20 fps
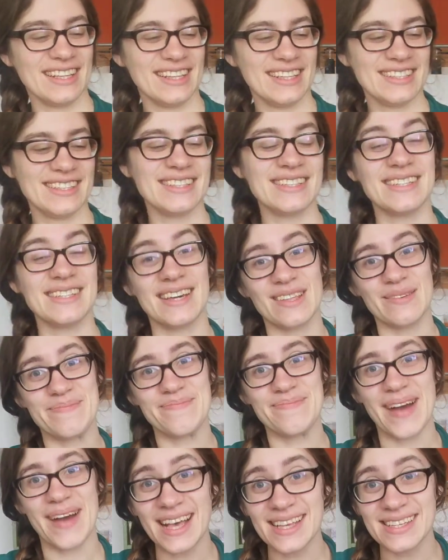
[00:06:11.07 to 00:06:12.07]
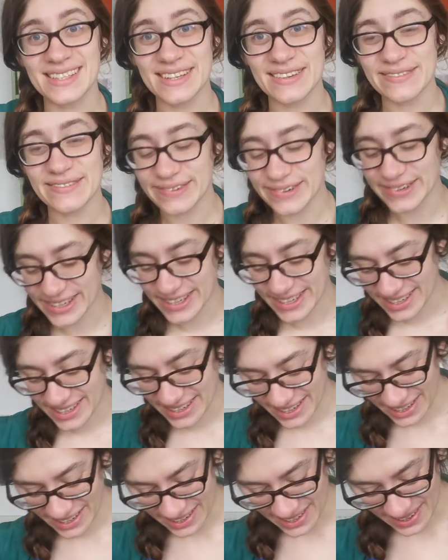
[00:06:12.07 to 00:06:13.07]
This is another massive
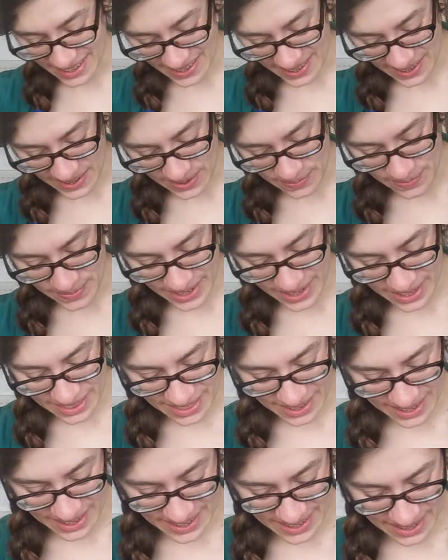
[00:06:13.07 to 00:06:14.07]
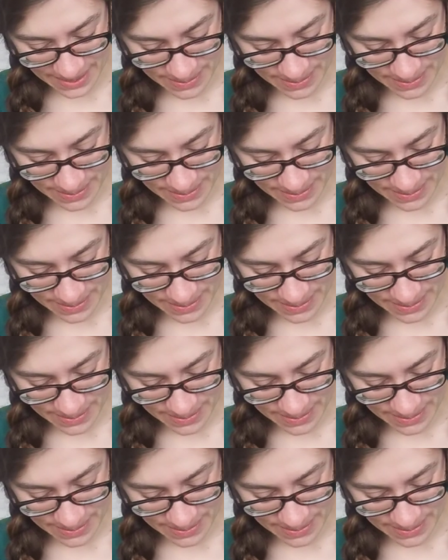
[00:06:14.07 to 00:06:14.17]
one. I think